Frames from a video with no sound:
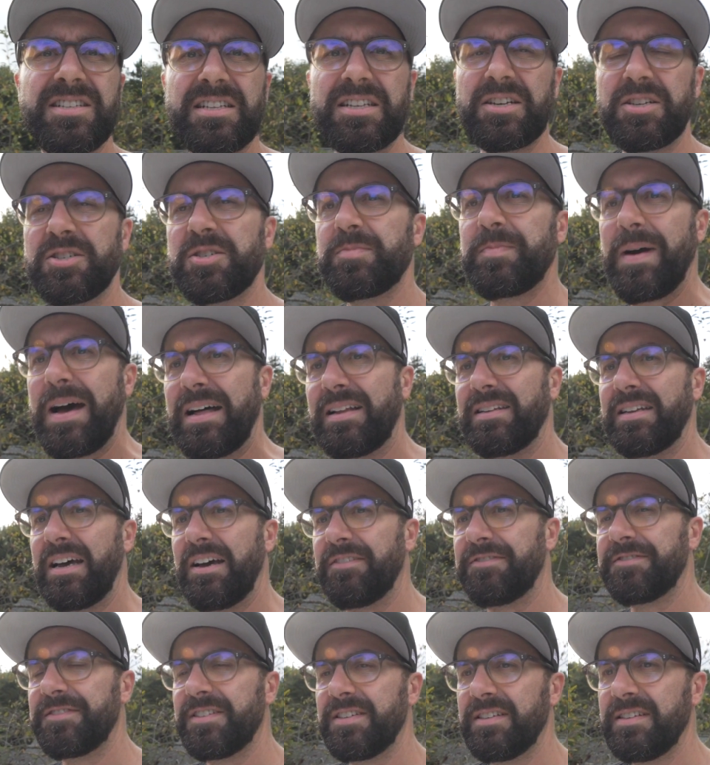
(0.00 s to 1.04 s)
little spot
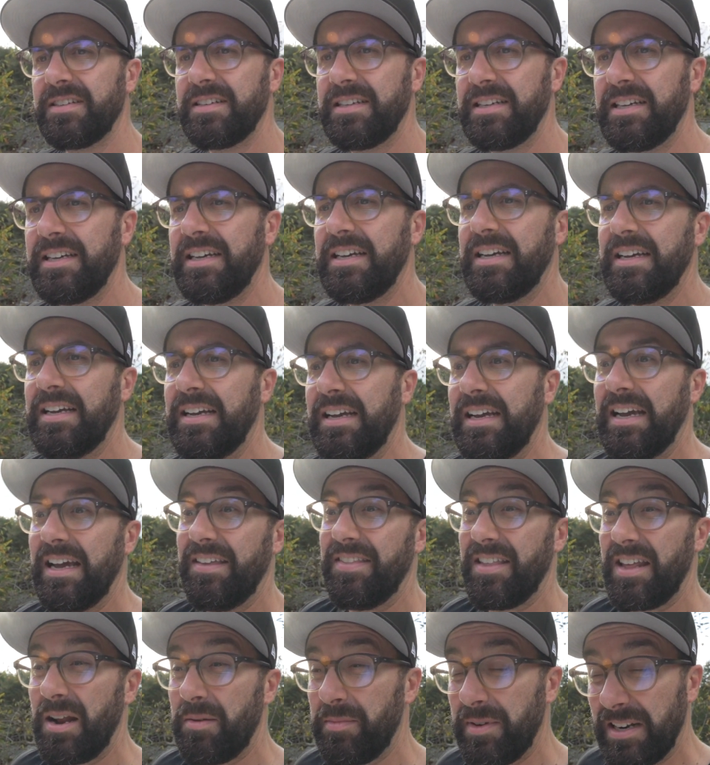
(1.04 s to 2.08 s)
left, and
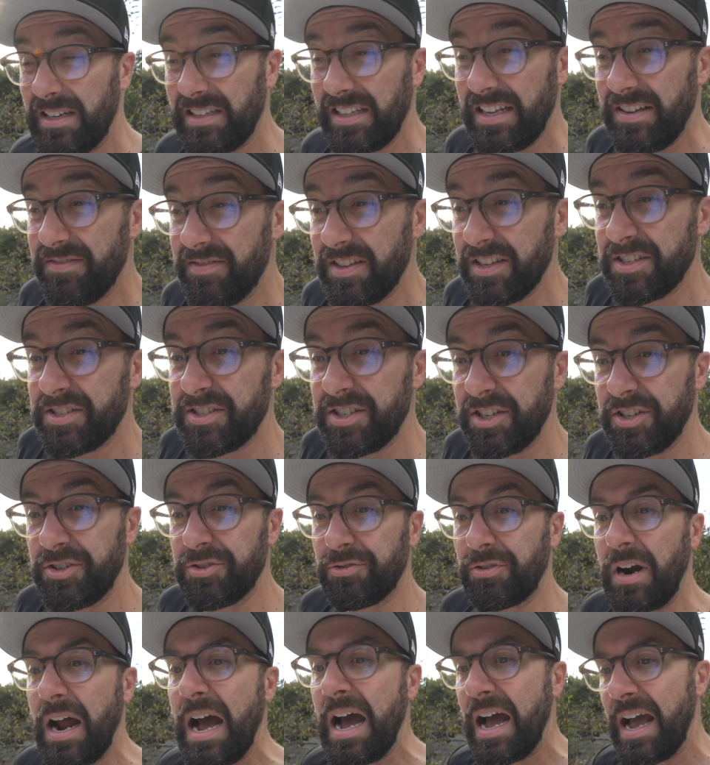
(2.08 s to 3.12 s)
then I'm going to leave this to
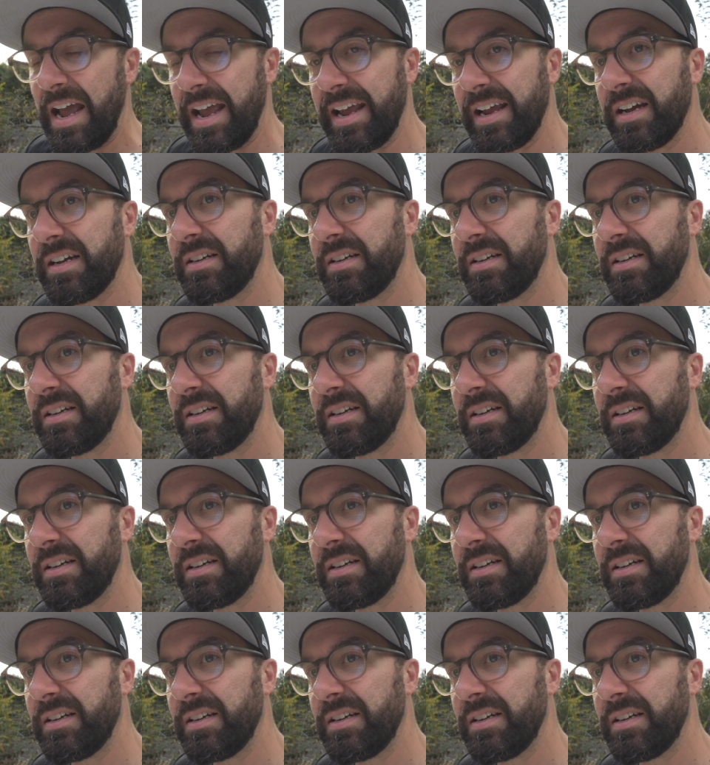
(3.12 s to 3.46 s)
dry